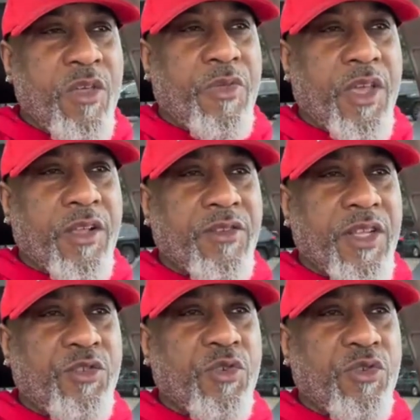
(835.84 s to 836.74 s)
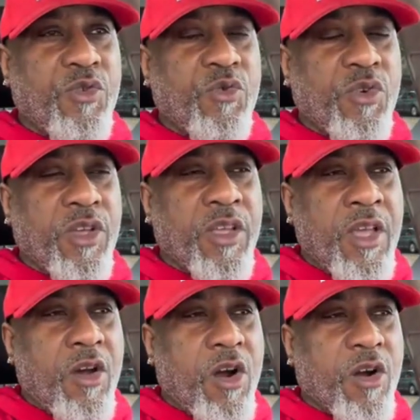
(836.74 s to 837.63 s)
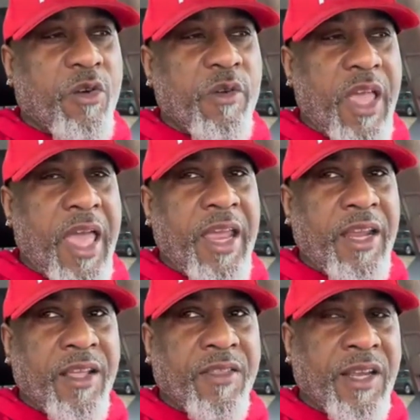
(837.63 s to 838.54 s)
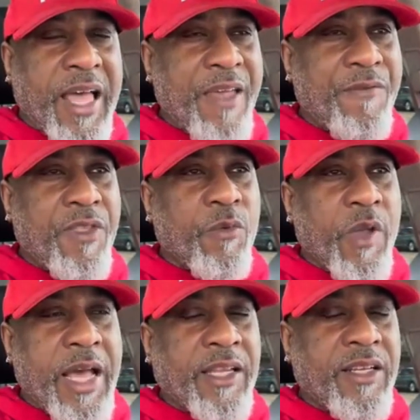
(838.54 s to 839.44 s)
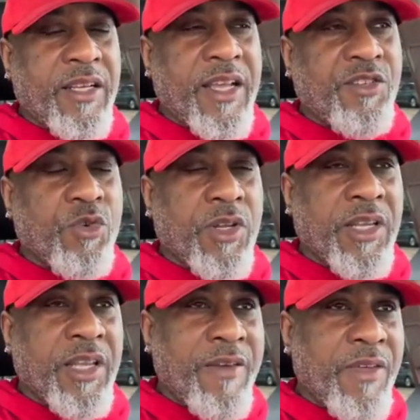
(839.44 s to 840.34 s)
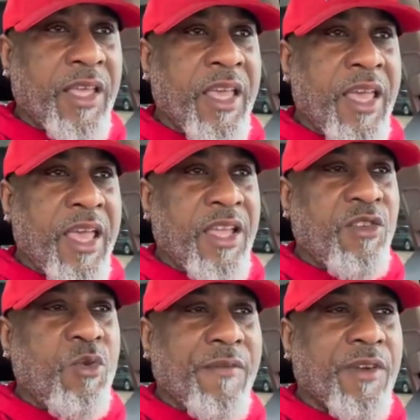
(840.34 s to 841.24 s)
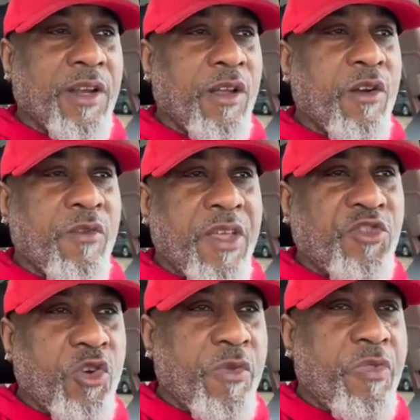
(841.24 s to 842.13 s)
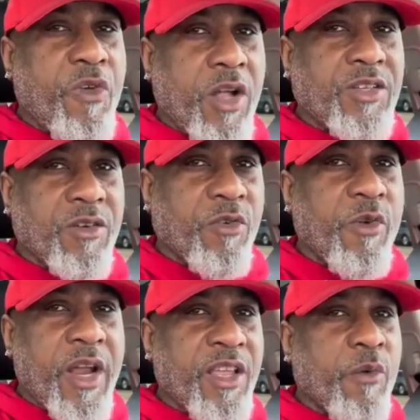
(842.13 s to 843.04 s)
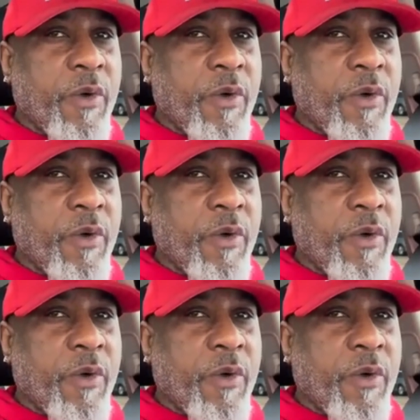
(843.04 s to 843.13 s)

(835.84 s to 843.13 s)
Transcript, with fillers: Things that you're doing are creating the life and the reality that you're living. And you have to learn that your thoughts are creating your